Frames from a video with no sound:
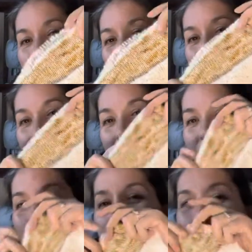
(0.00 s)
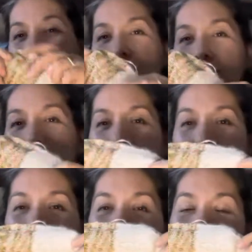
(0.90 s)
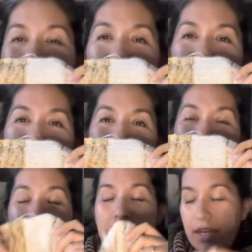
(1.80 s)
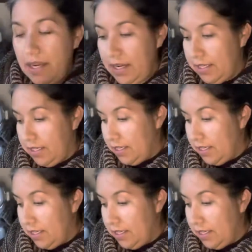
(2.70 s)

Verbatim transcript: I decided to make a whole collection on that. And for that, I